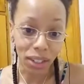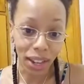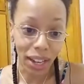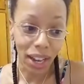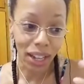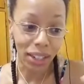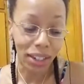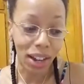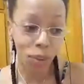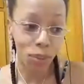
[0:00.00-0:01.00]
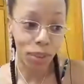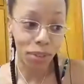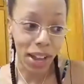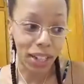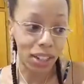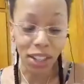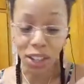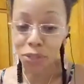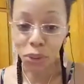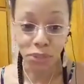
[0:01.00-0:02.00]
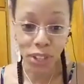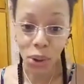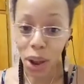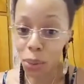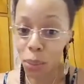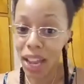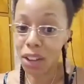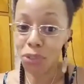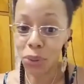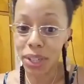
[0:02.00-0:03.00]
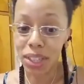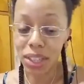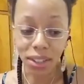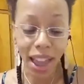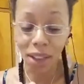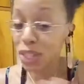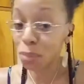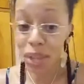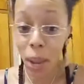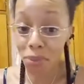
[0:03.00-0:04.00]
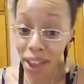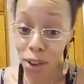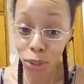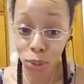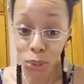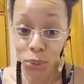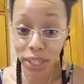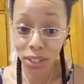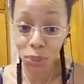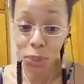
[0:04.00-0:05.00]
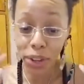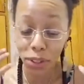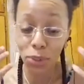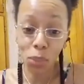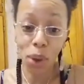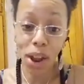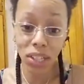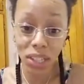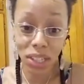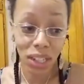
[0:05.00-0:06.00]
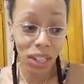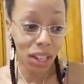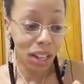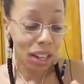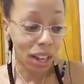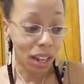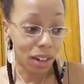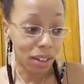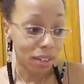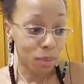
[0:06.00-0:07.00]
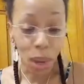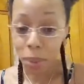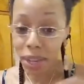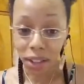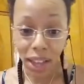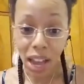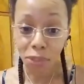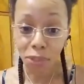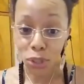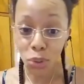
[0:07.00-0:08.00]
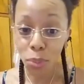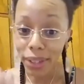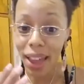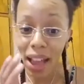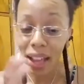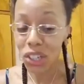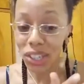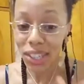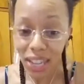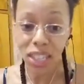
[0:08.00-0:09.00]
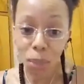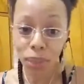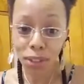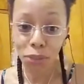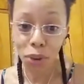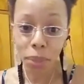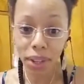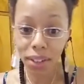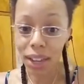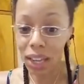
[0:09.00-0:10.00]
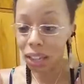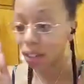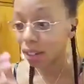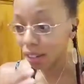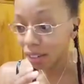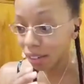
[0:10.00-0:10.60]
Like if I deliver a video, I would like for it to have some type of value to it, to where you can watch it and maybe get a laugh or two, but actually take something from it and